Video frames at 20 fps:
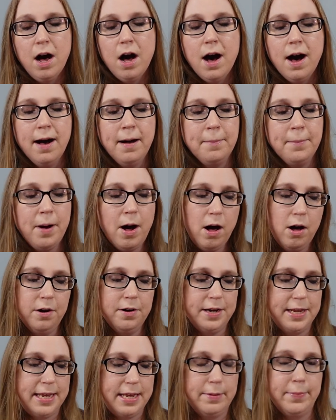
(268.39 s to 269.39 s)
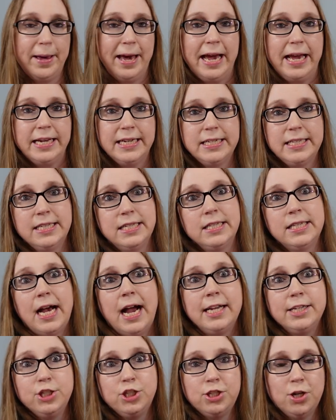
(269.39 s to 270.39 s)
um, on eBay since
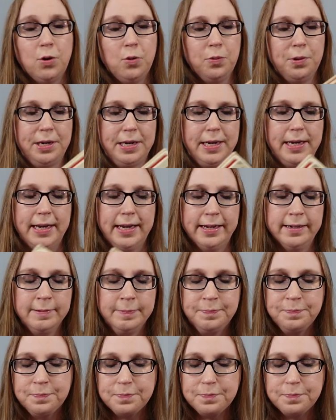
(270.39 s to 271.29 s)
I don't need it